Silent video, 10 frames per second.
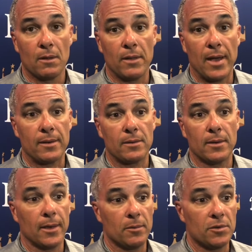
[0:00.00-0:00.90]
that
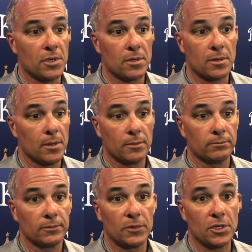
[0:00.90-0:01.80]
uh, it was just
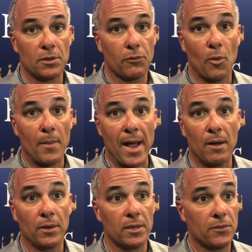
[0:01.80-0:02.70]
just a
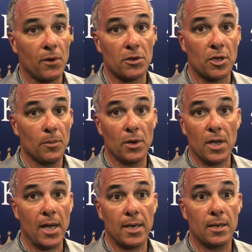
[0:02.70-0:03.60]
formality as far as
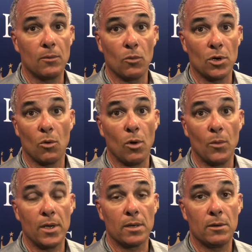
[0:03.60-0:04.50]
communicating, you know, what
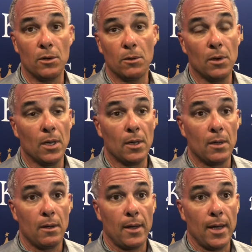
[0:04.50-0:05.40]
we could do,
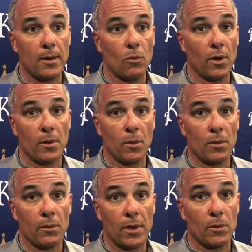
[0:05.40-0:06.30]
and whether
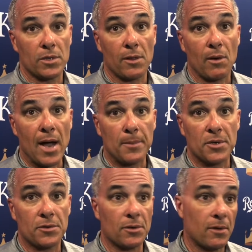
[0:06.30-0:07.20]
there was other
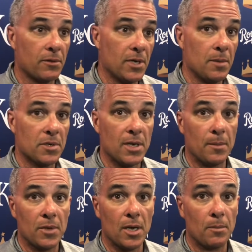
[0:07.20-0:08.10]
options or other teams
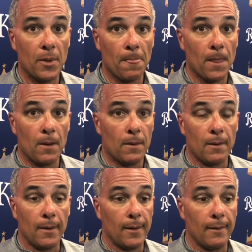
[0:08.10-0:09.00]
stepped up.
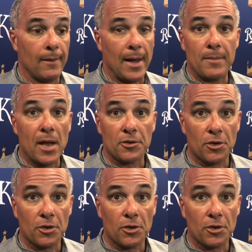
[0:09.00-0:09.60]
Uh, I'm not